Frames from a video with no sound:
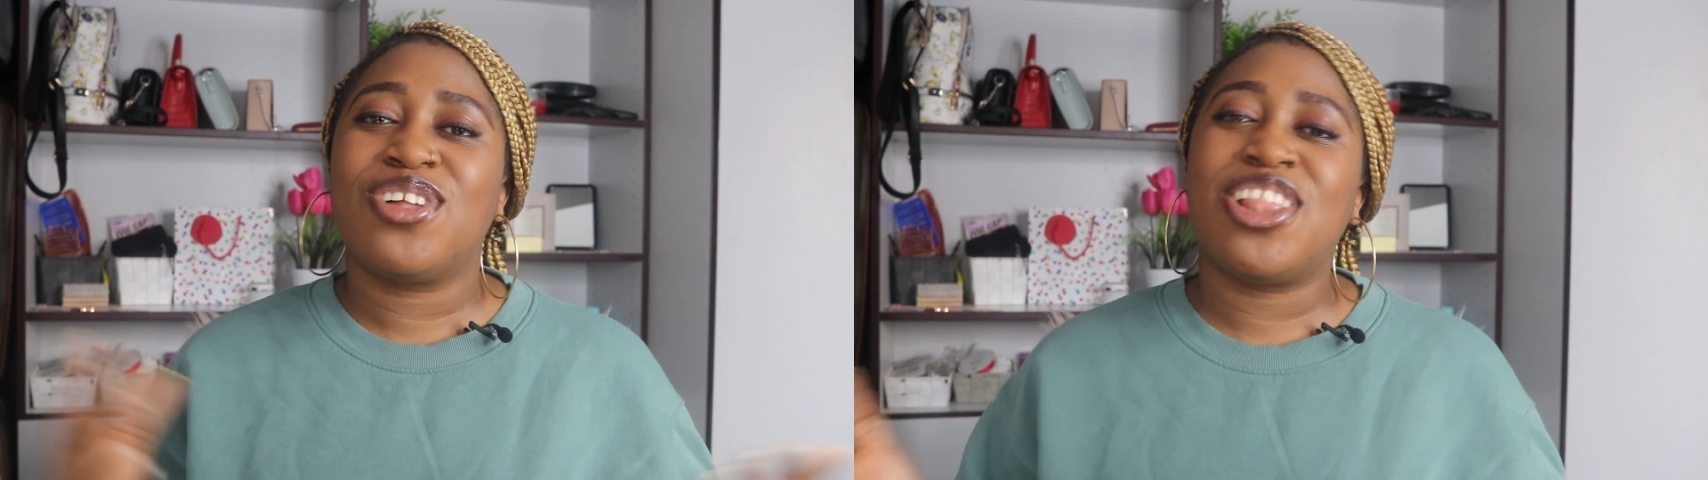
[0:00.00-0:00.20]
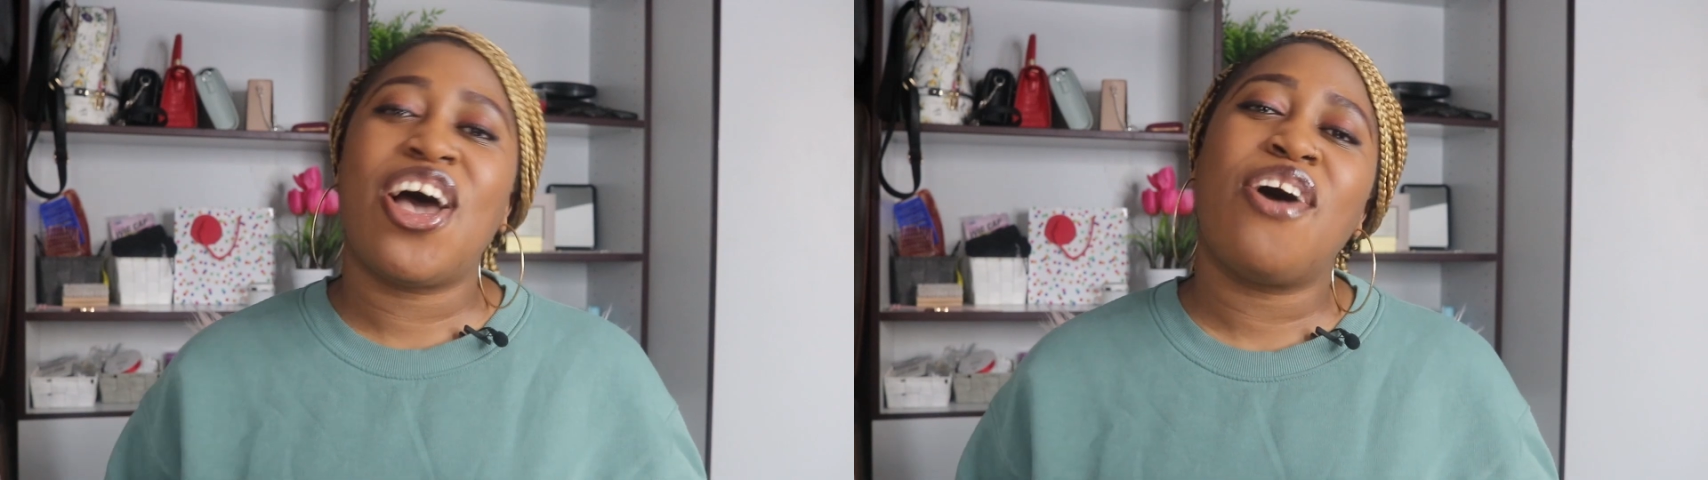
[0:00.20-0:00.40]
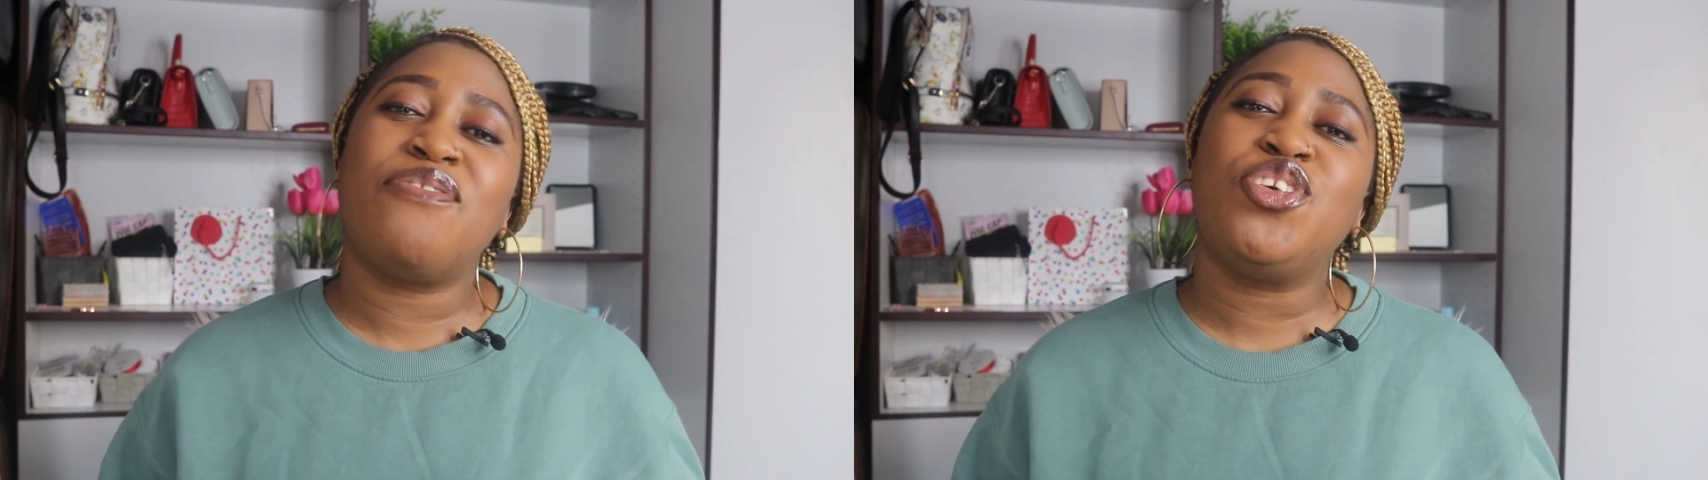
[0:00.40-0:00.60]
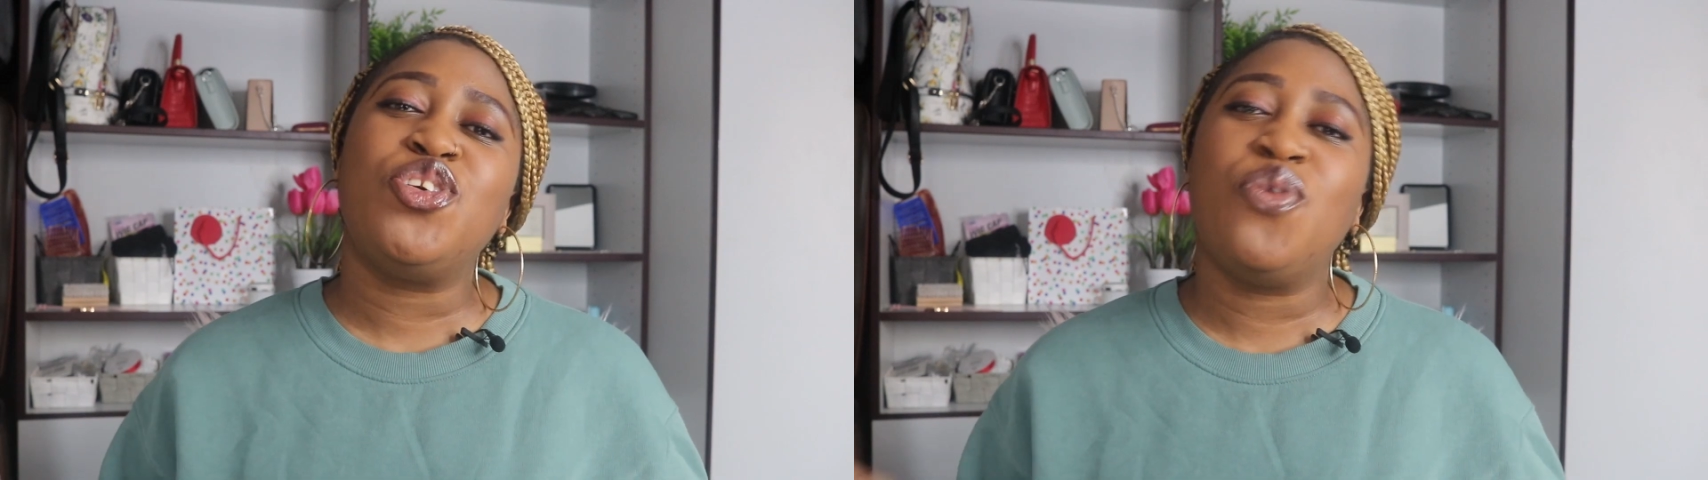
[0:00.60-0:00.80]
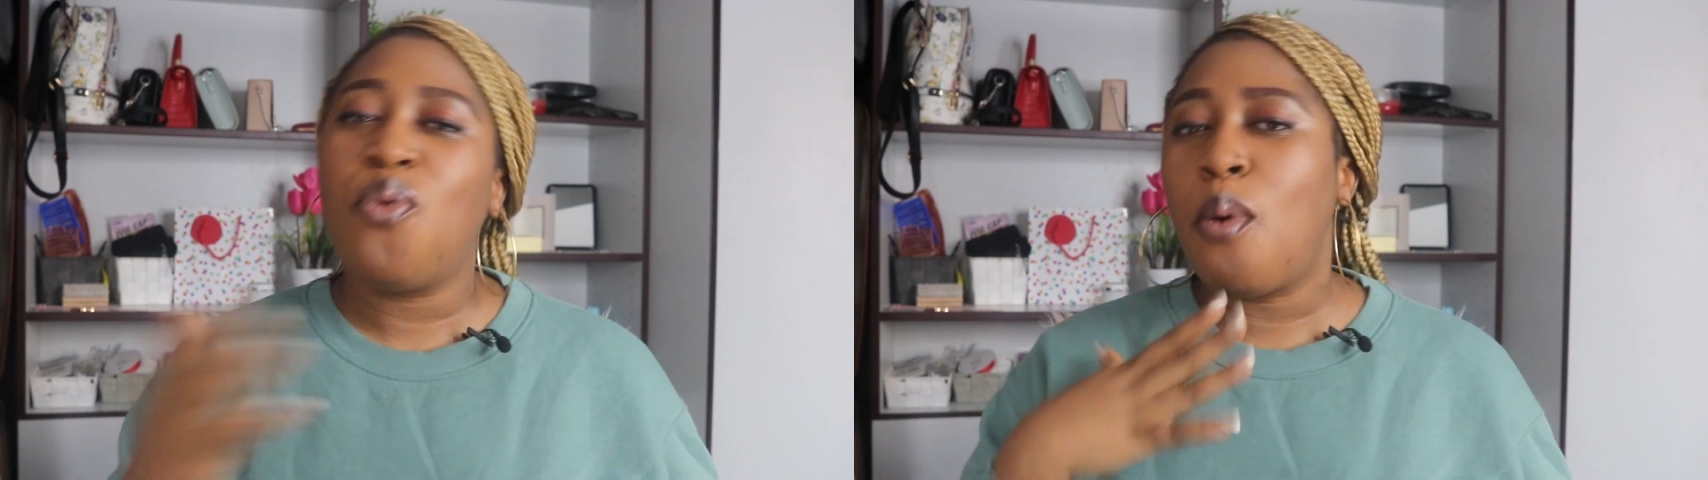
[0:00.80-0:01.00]
Love
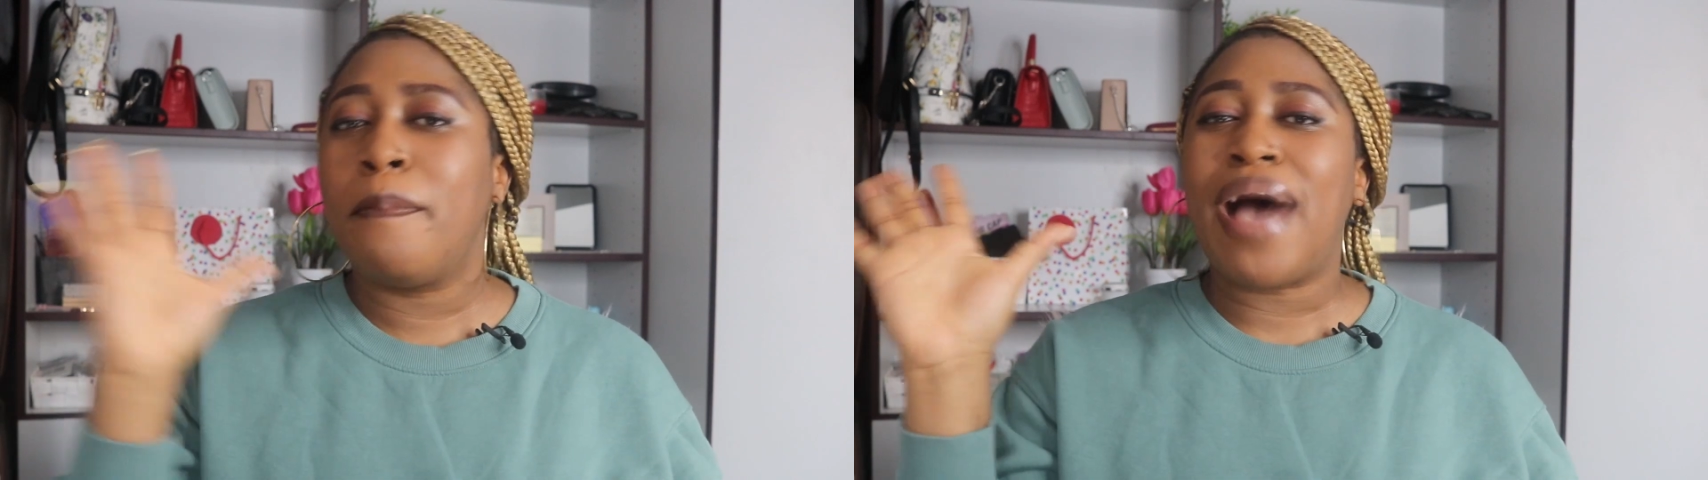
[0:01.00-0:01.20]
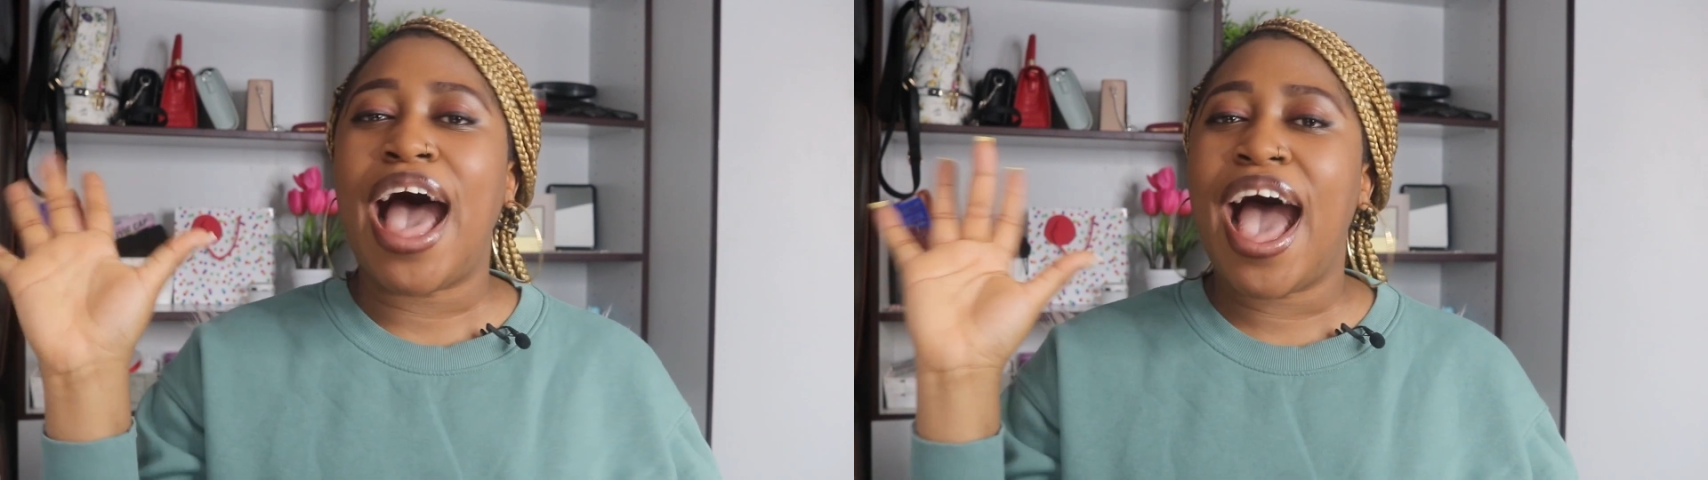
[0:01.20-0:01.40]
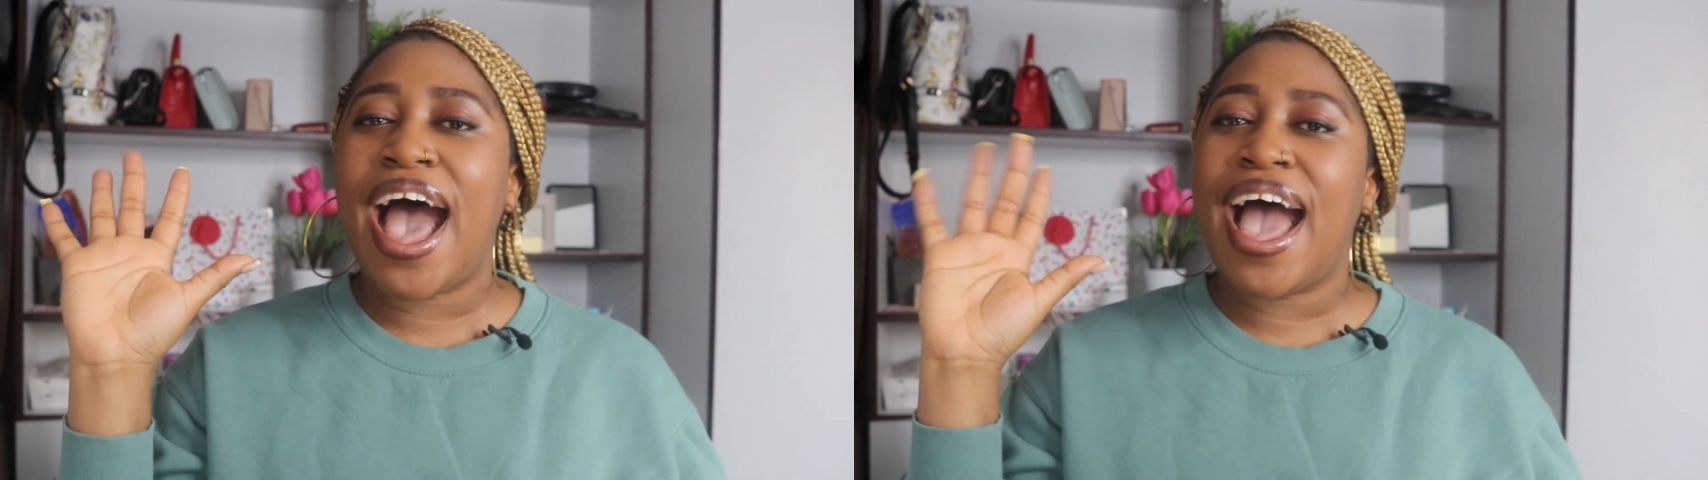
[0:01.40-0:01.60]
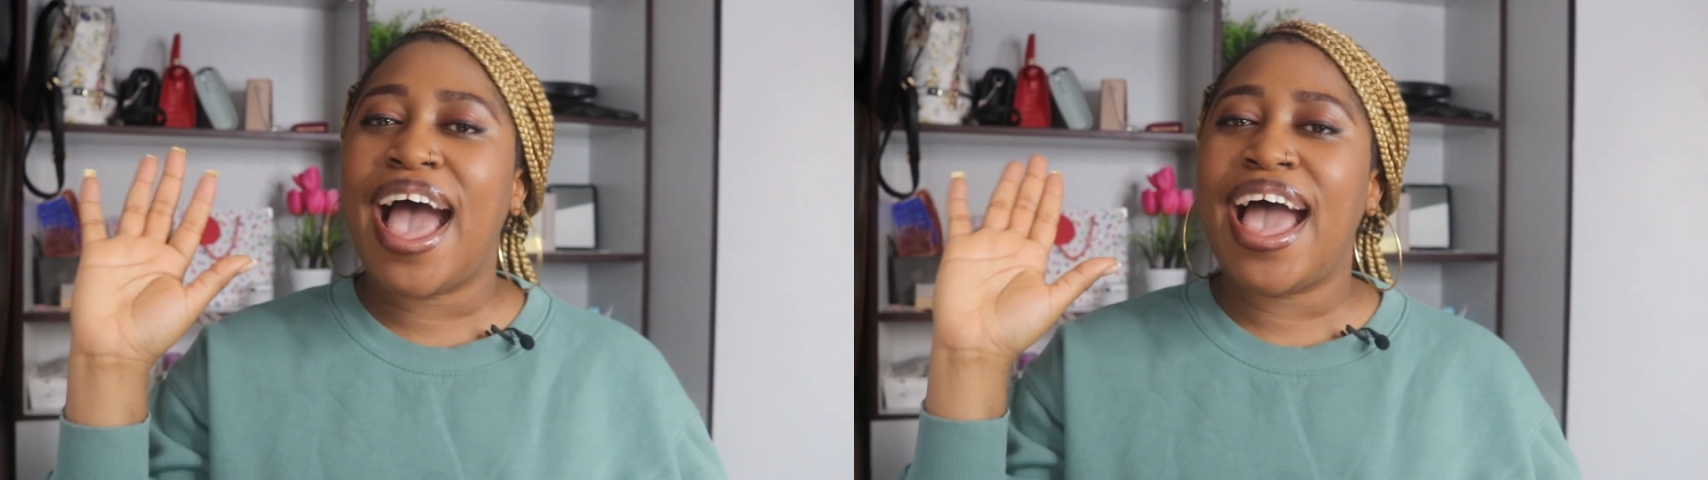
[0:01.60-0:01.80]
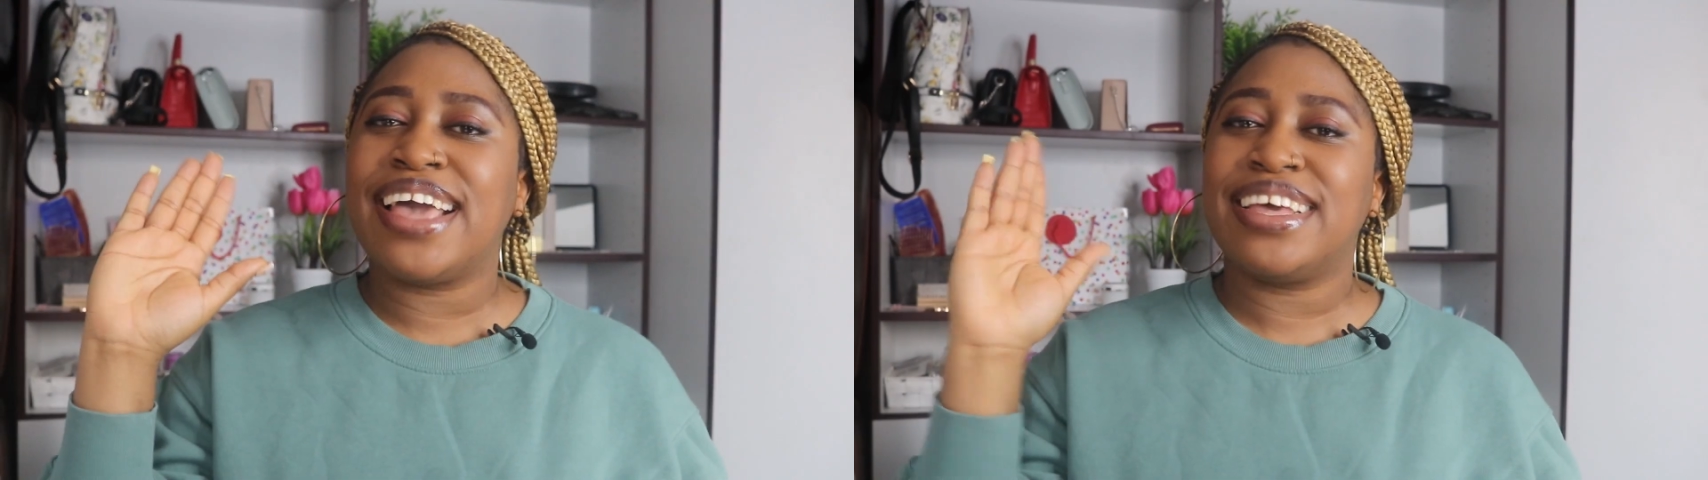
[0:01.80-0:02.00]
you.
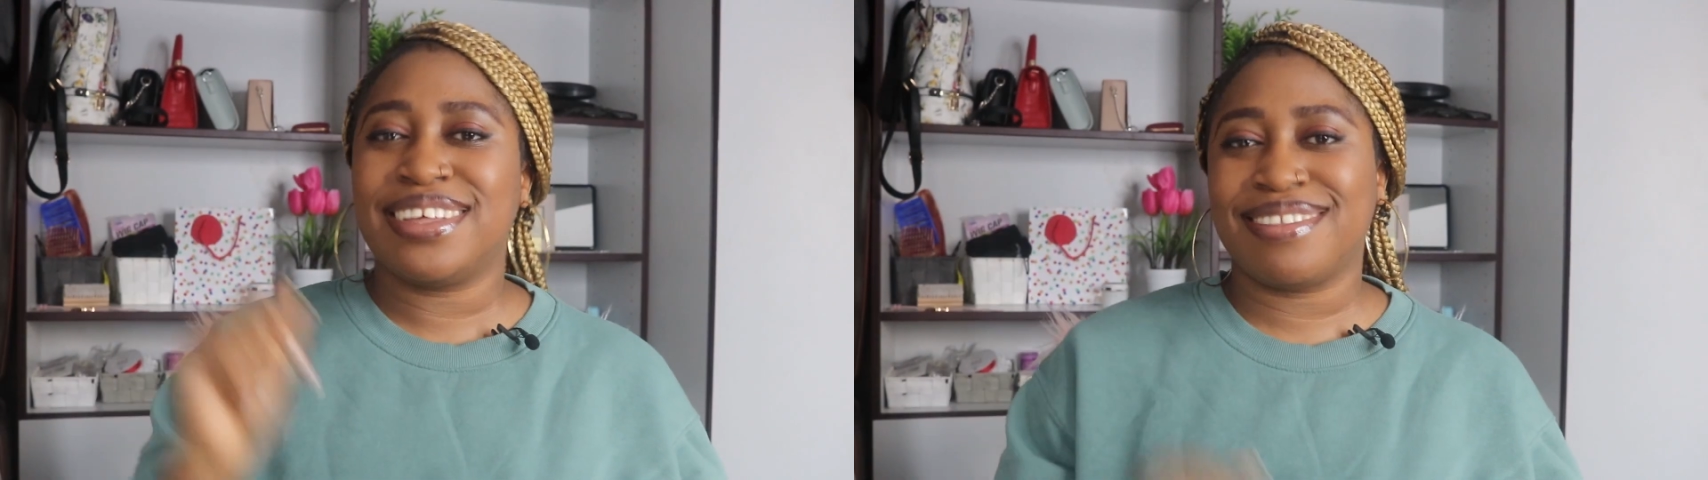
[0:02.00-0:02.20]
Bye.